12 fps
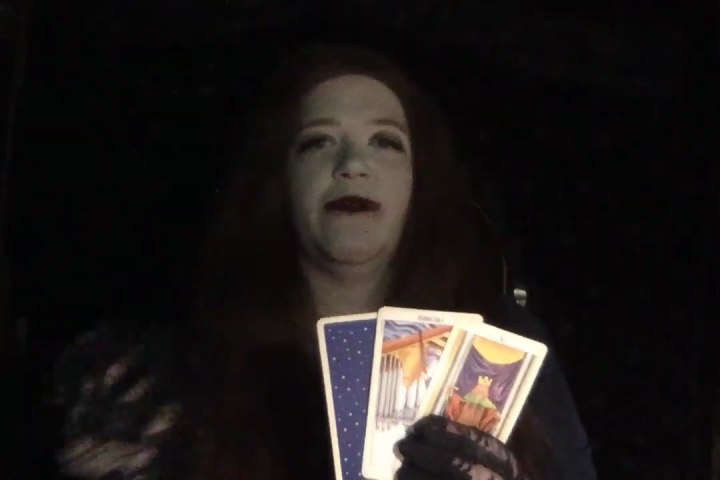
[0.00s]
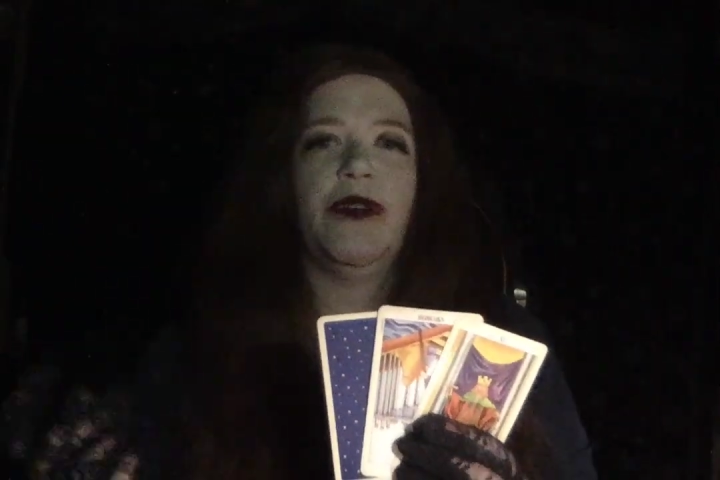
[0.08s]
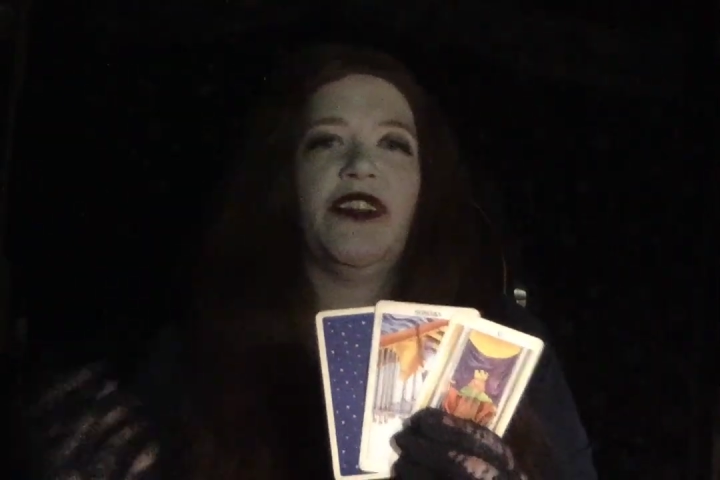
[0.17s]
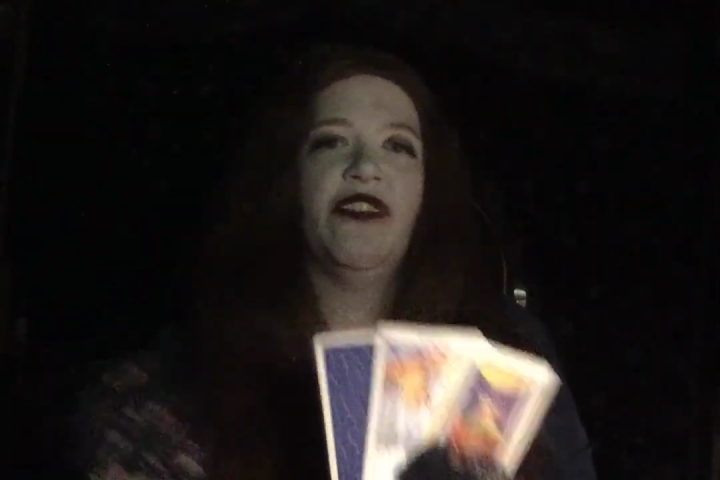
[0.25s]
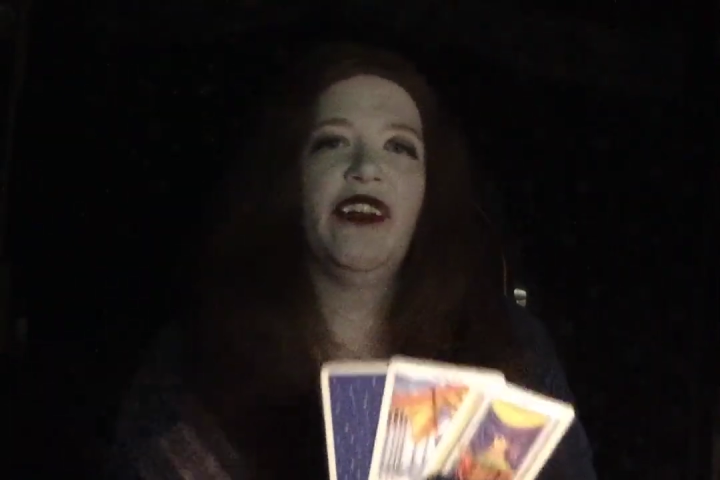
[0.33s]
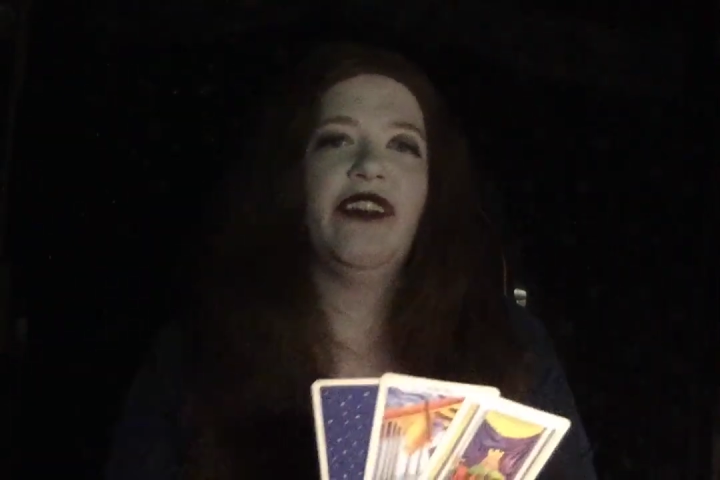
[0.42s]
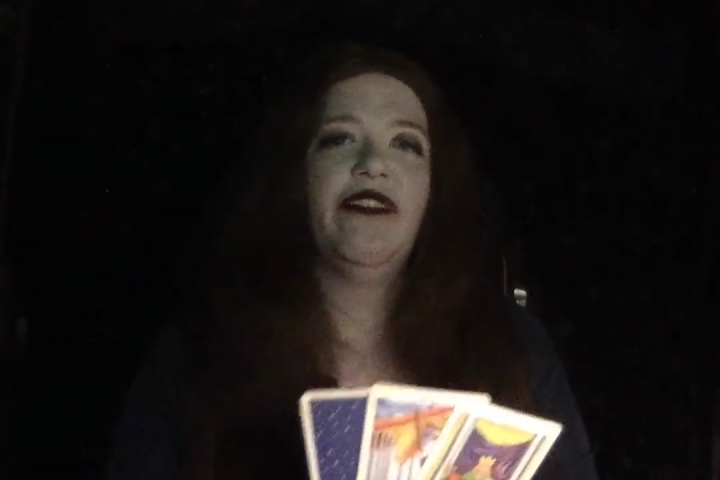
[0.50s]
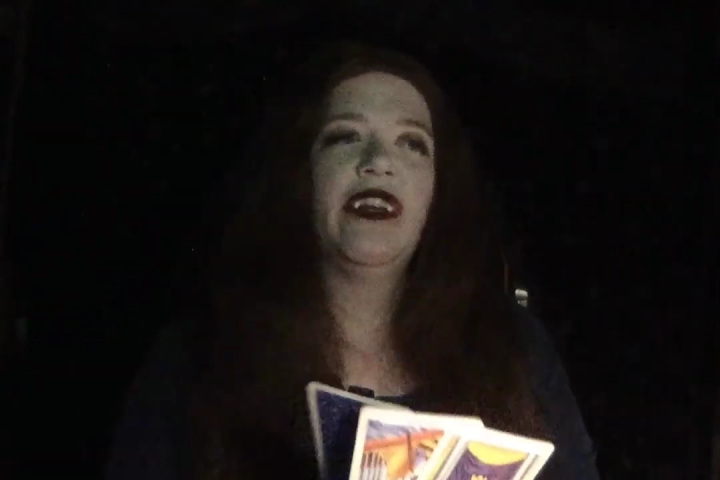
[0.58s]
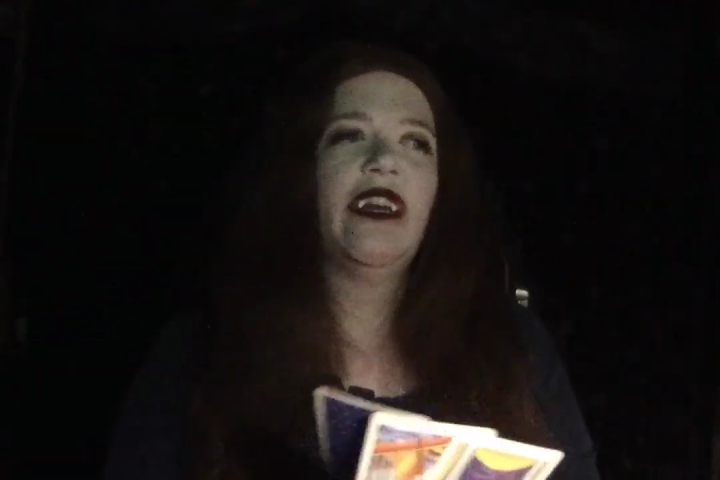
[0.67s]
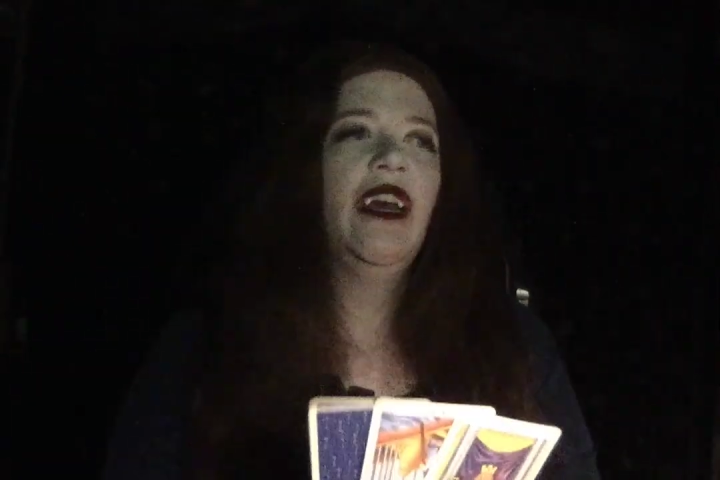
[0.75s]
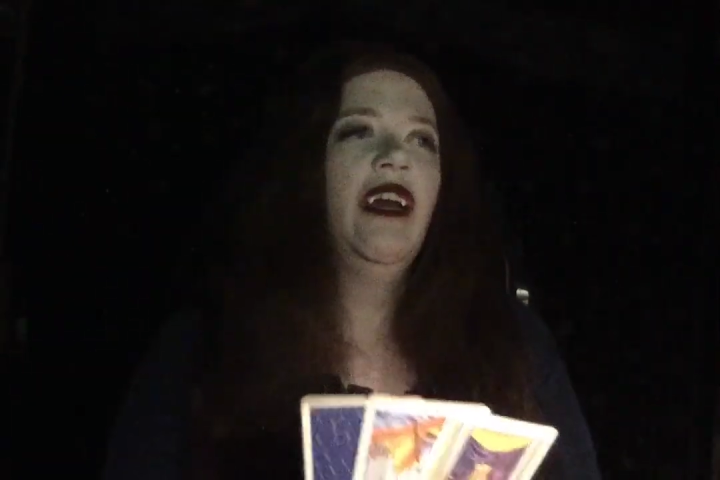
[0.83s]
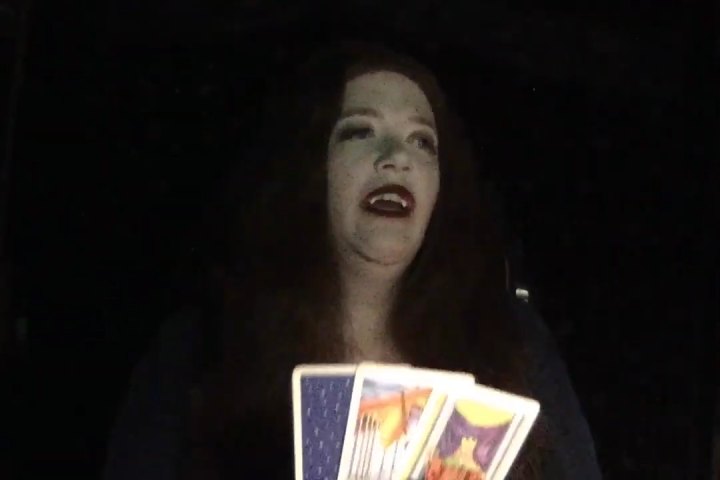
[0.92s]
but
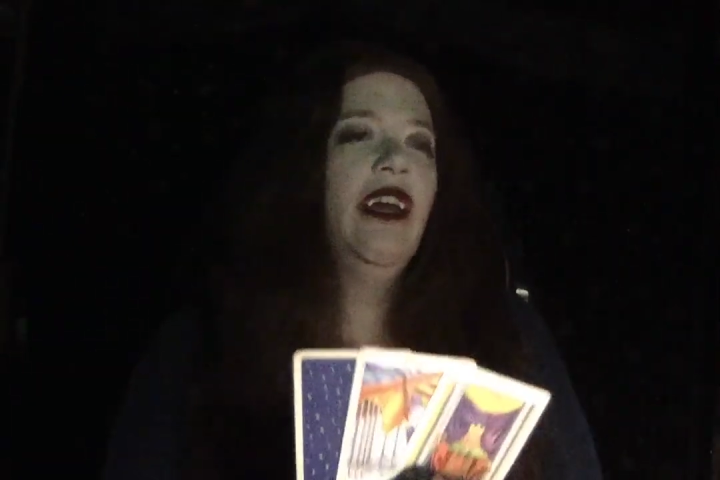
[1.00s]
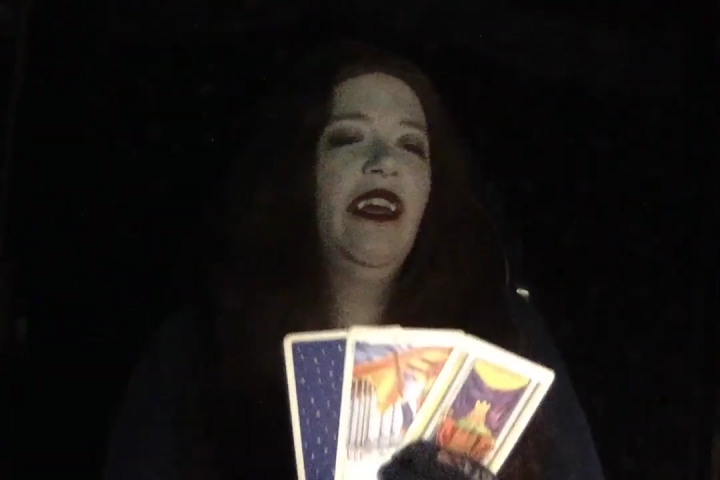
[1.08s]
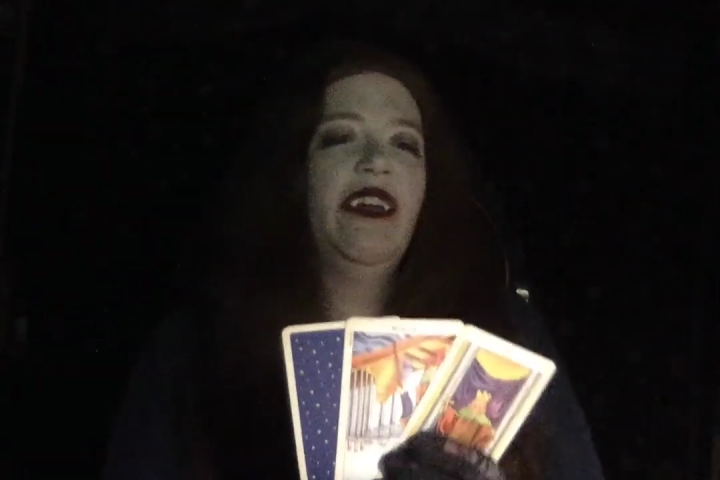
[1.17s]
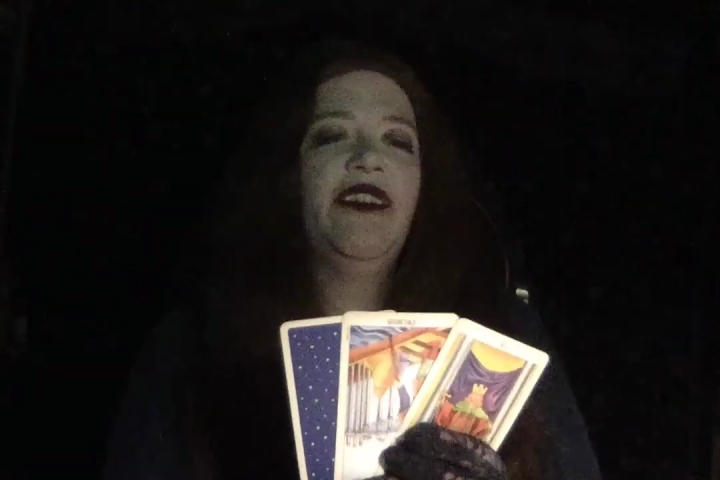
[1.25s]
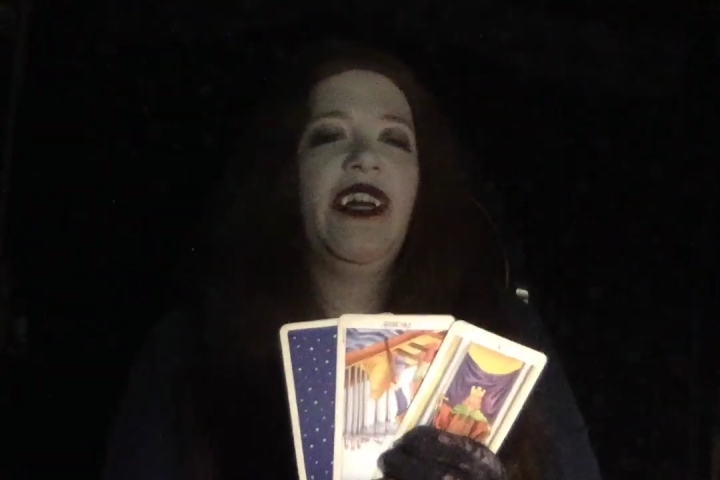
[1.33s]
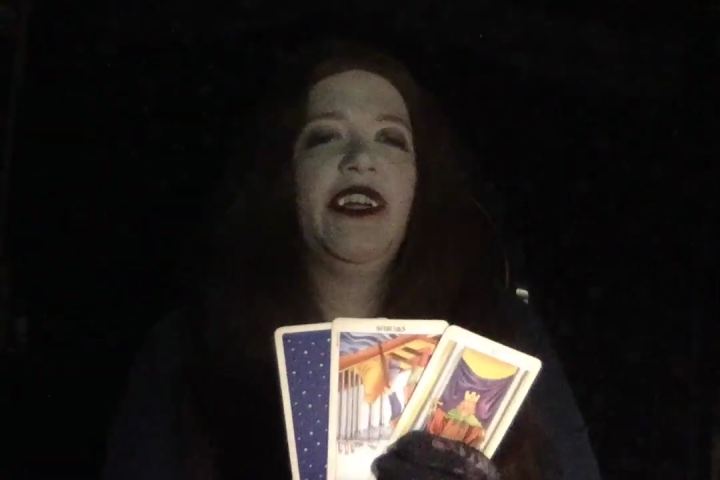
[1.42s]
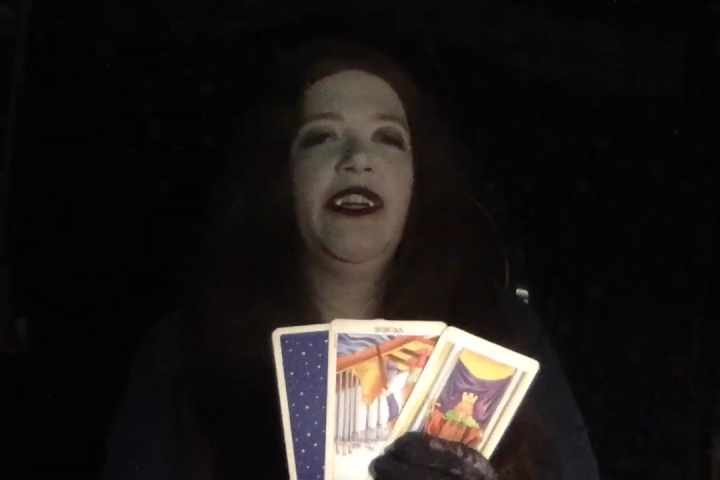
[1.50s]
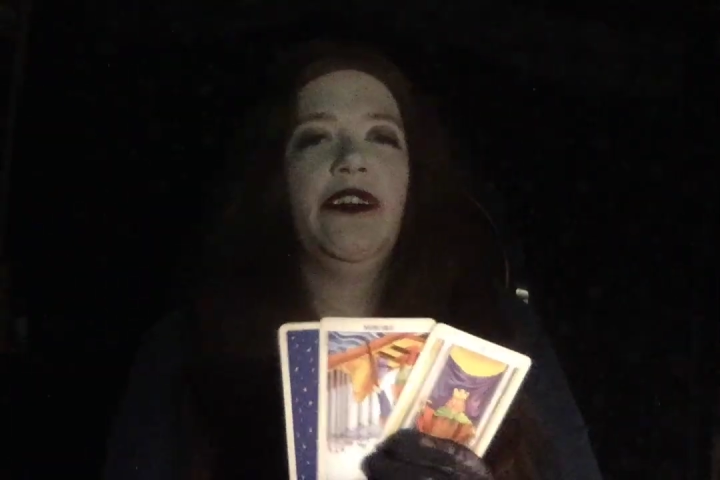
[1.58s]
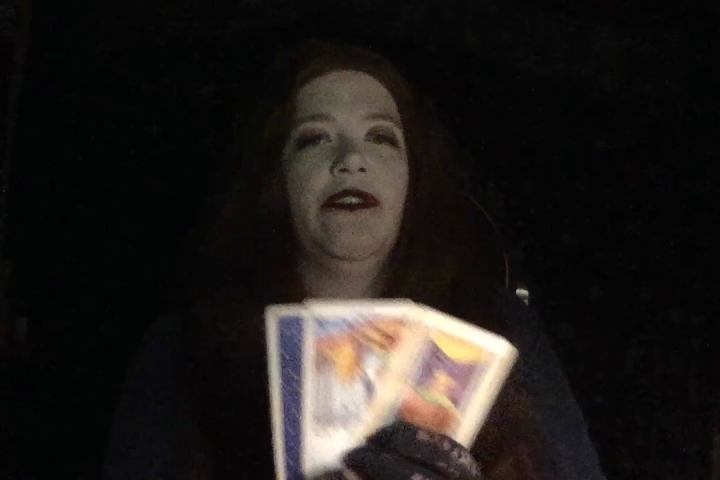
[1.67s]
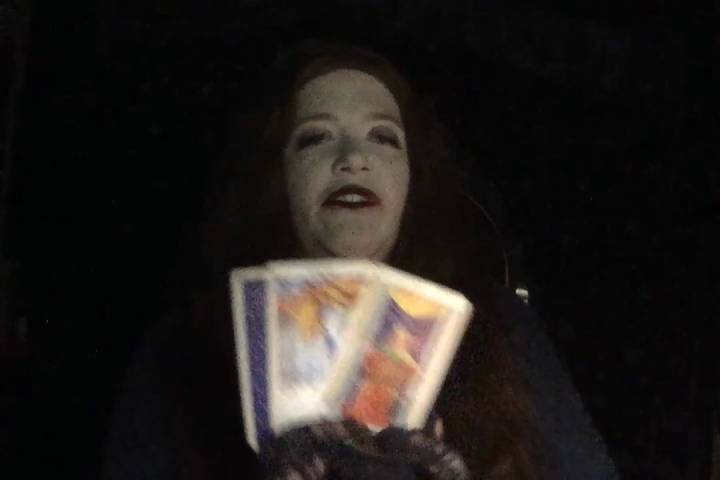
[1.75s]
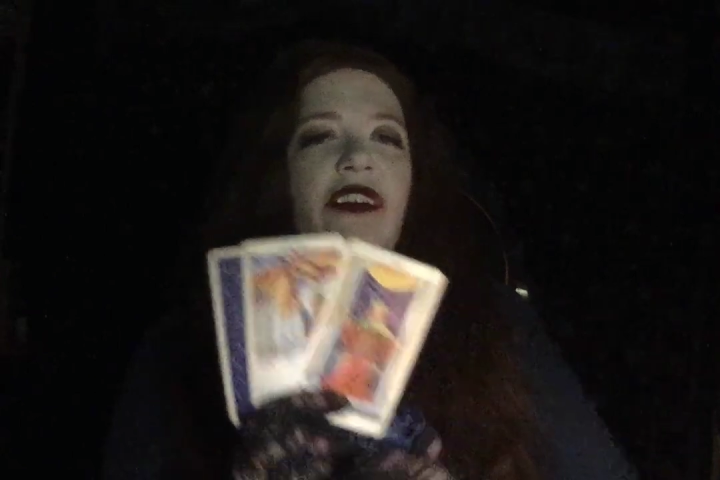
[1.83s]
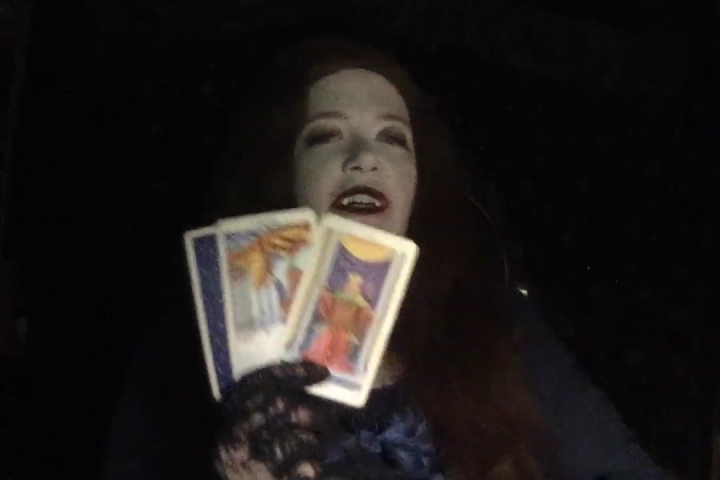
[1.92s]
sensing is that,
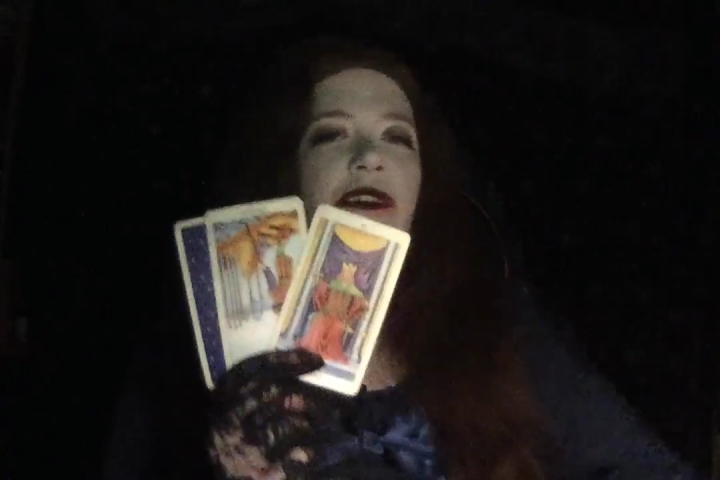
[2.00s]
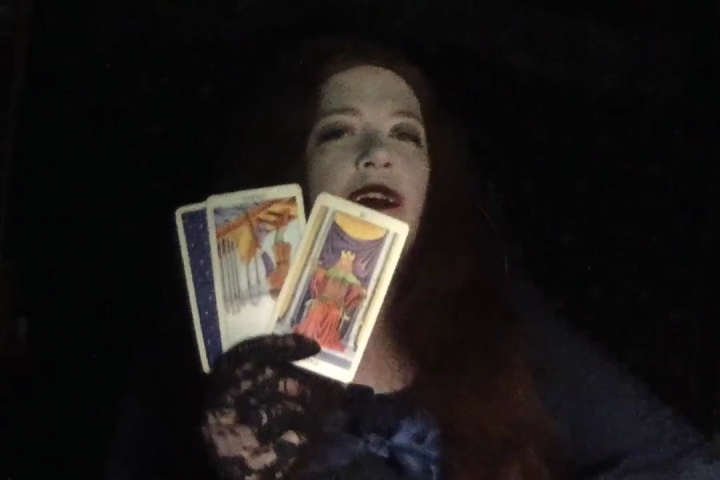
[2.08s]
it's like